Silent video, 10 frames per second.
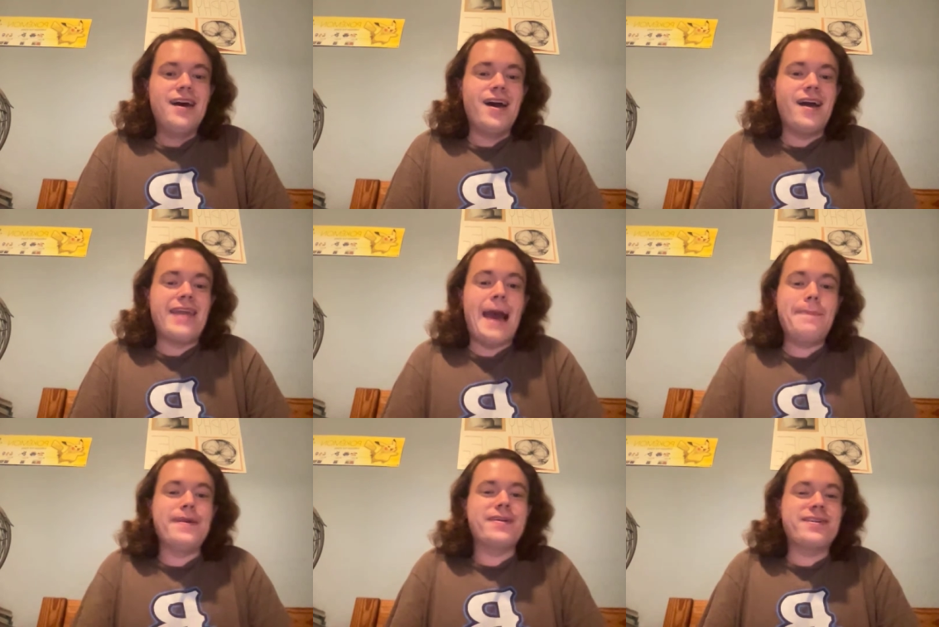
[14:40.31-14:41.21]
And
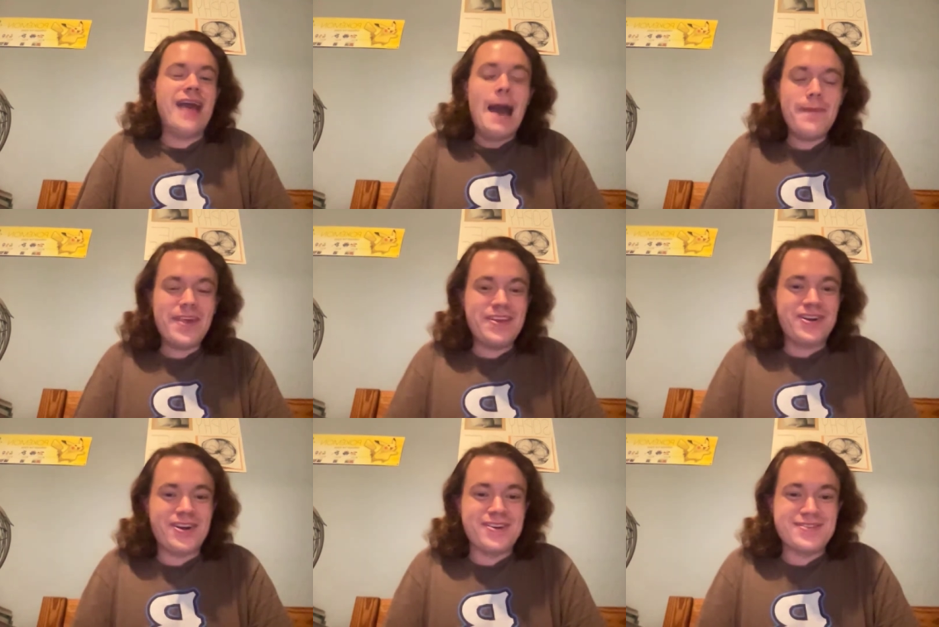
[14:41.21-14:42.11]
Happy
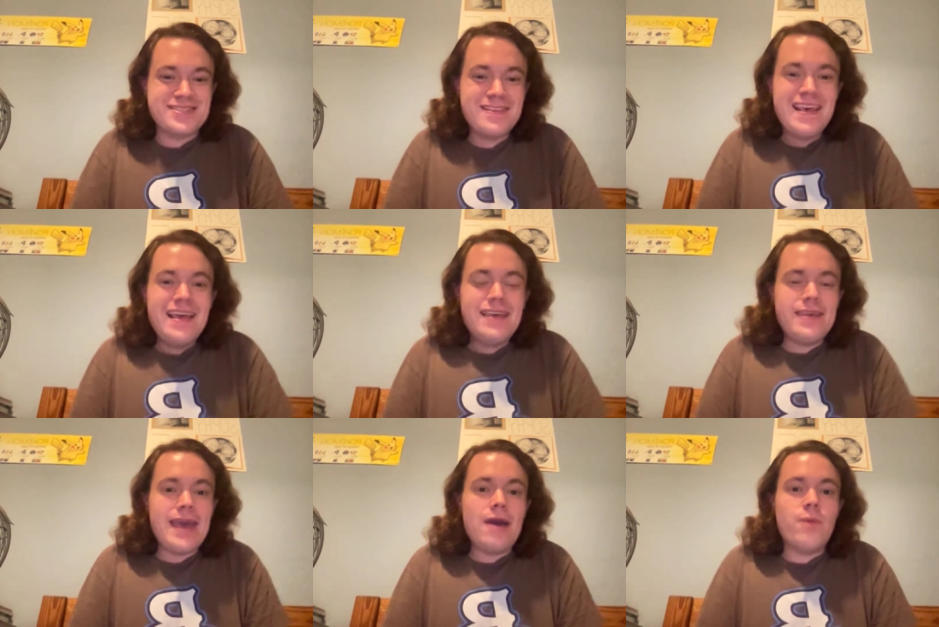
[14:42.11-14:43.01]
concurs.
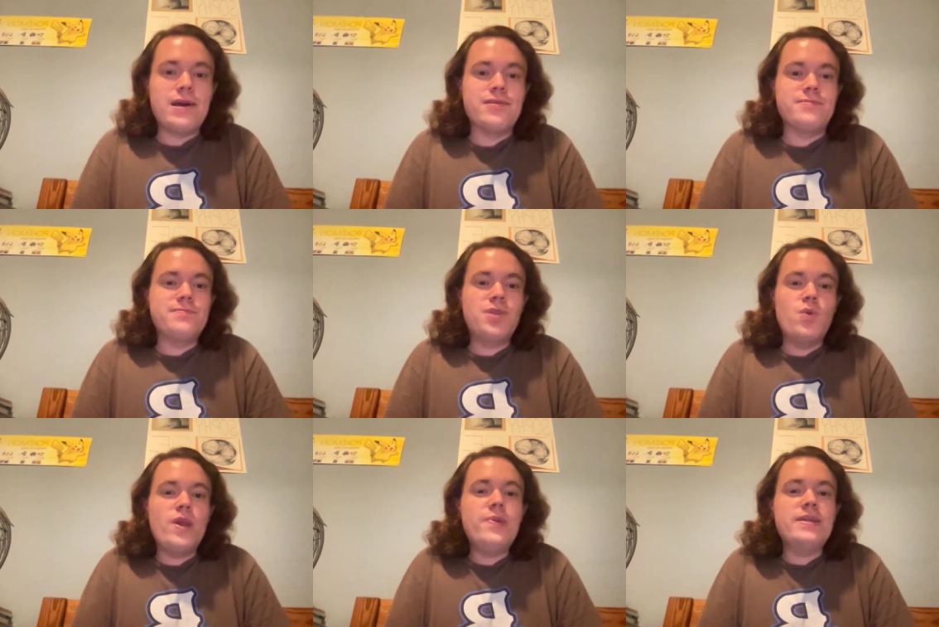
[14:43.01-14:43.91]
Yeah, well,
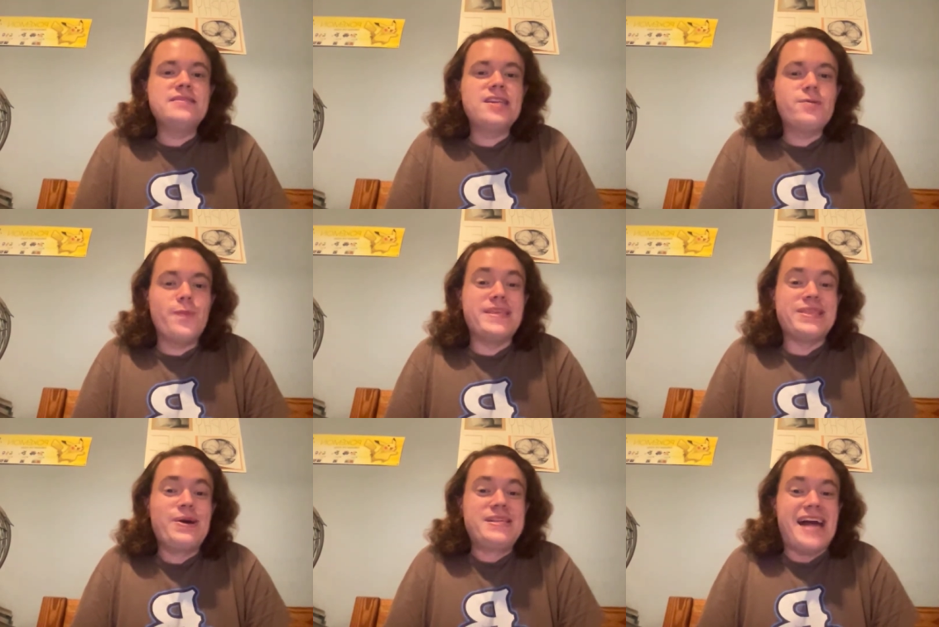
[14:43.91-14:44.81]
when you consider what we
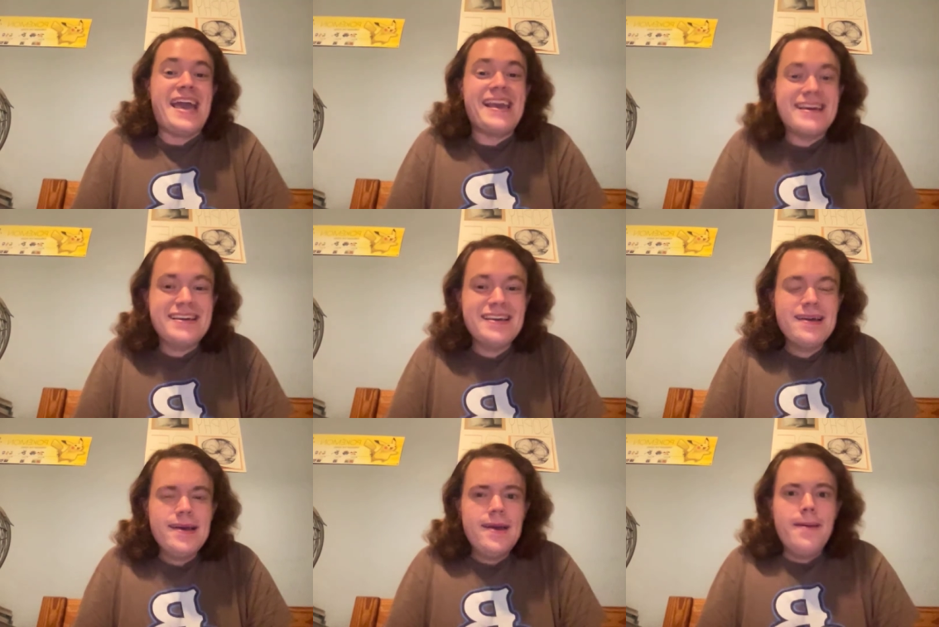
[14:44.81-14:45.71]
look like.
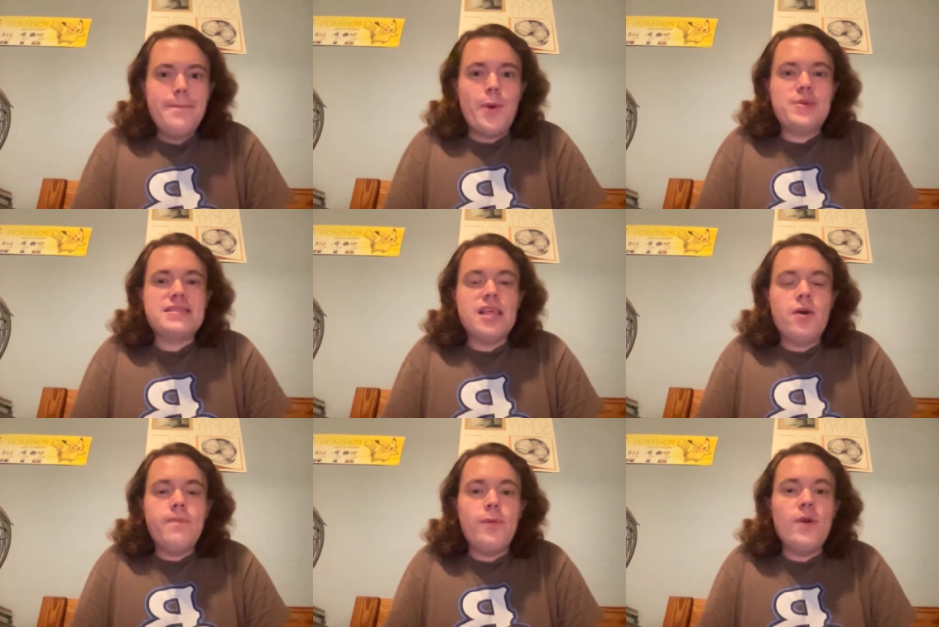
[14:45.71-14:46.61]
But
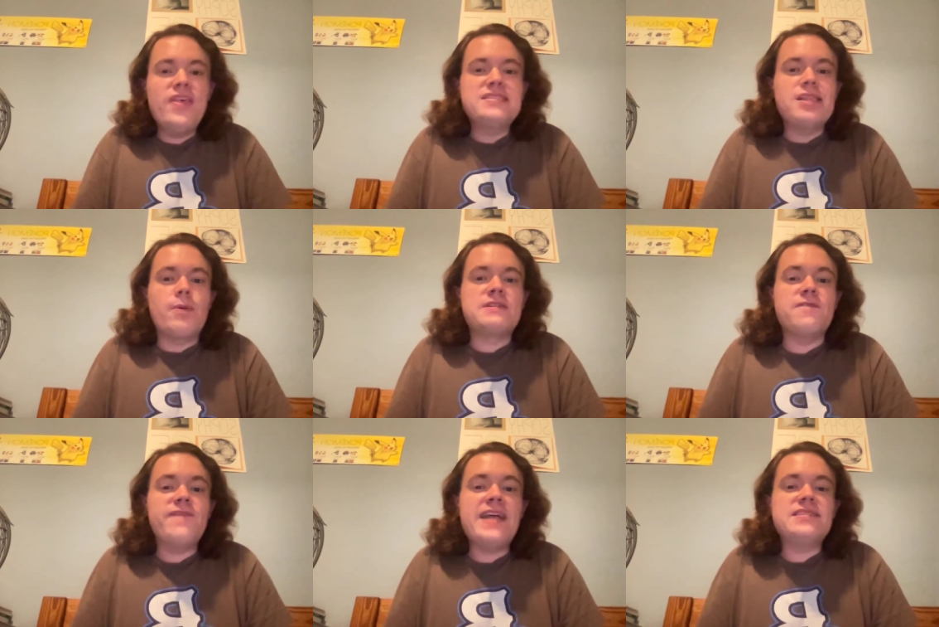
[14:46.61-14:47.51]
with his lower
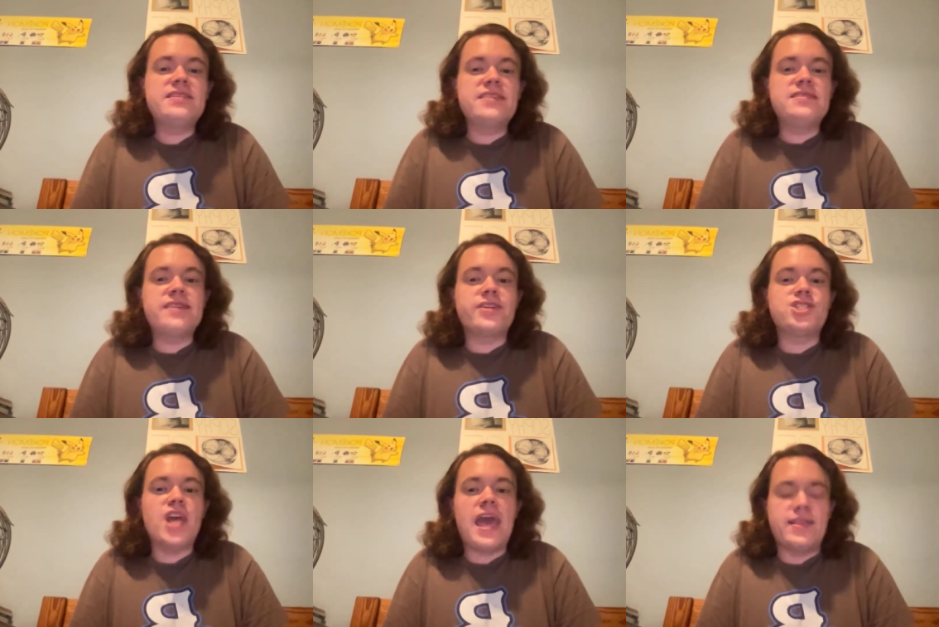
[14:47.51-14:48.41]
defense, this is our
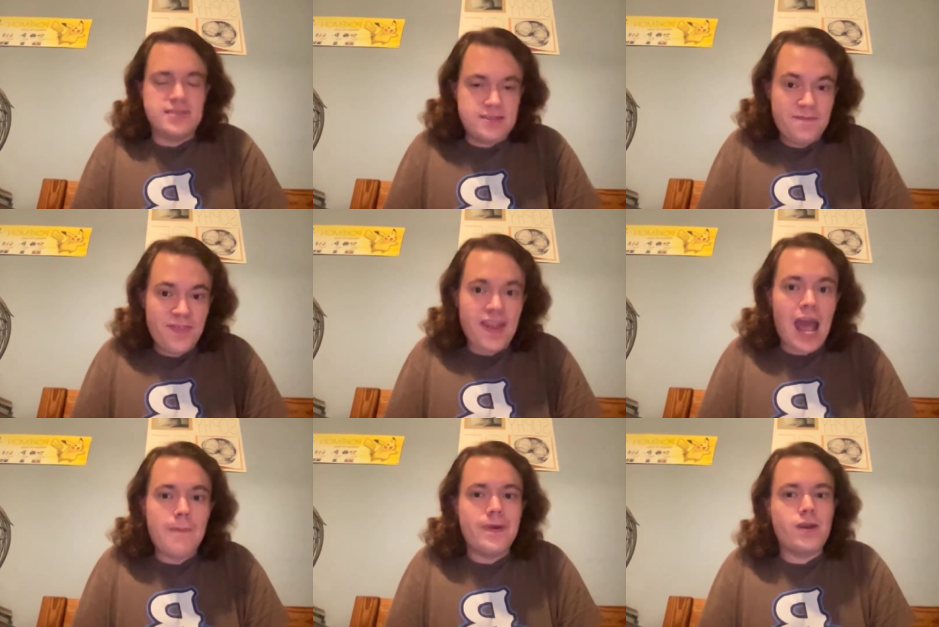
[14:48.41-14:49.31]
chance. And
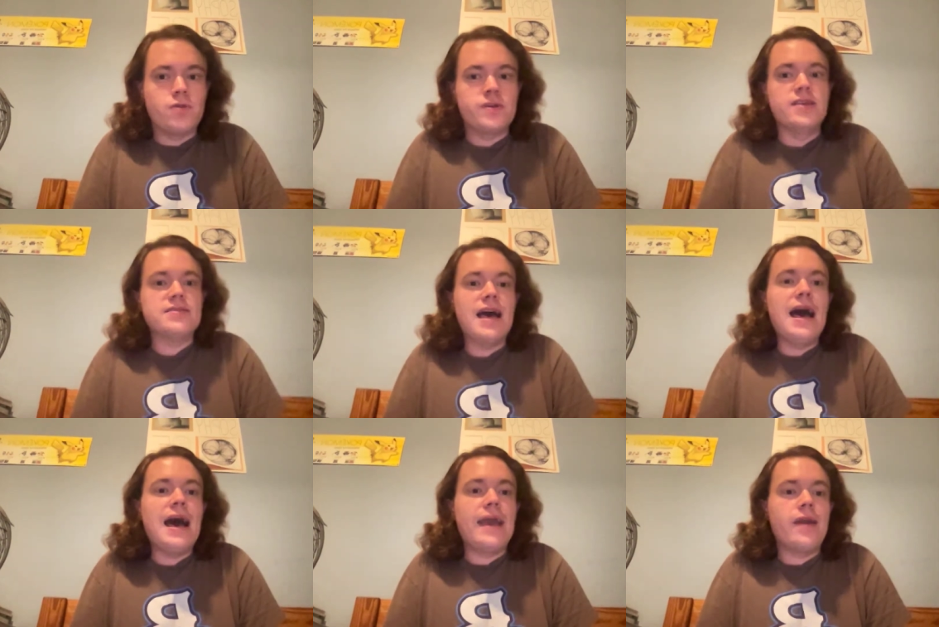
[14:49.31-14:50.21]
Happy agrees.
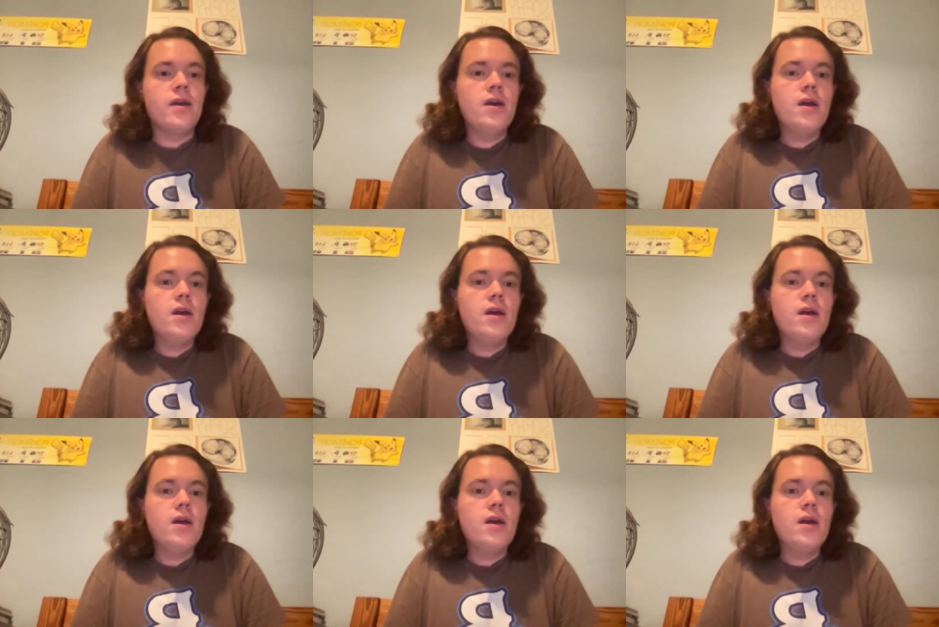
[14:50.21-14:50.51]
Aye.